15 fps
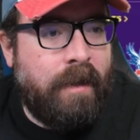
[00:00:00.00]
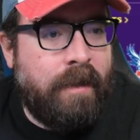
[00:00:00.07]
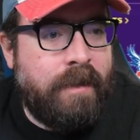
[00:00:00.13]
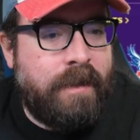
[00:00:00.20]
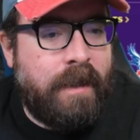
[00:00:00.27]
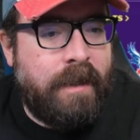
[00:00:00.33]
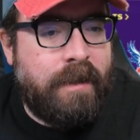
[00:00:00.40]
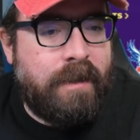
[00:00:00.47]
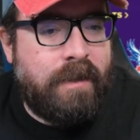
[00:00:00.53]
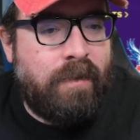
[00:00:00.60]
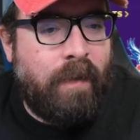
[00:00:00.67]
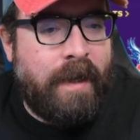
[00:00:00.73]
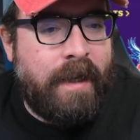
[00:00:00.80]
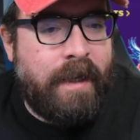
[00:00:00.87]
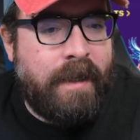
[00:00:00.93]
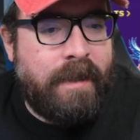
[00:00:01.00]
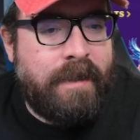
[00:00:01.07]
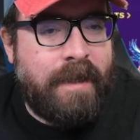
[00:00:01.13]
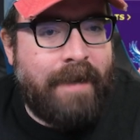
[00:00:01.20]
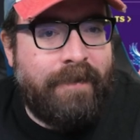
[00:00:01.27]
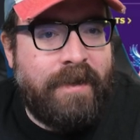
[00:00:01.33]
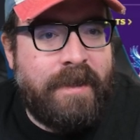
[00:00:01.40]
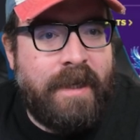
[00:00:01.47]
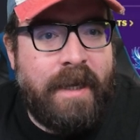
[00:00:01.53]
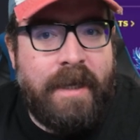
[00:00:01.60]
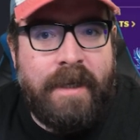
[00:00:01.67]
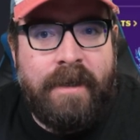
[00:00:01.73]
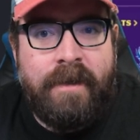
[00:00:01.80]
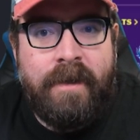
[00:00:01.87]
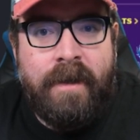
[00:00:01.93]
since
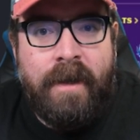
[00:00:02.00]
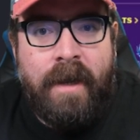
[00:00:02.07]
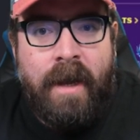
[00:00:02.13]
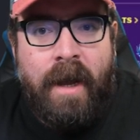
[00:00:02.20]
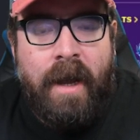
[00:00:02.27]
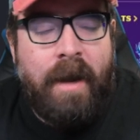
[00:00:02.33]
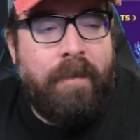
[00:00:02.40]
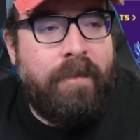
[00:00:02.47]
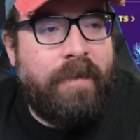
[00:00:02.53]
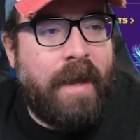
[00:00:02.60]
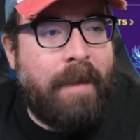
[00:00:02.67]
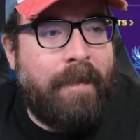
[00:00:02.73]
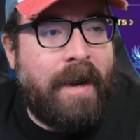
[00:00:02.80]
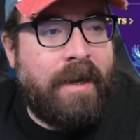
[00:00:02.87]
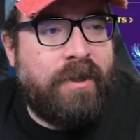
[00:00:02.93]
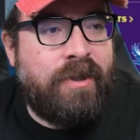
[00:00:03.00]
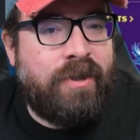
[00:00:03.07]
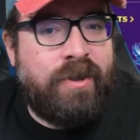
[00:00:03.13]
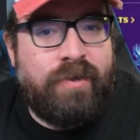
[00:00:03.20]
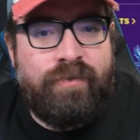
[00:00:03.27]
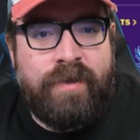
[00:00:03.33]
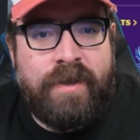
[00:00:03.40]
2017, their manager's just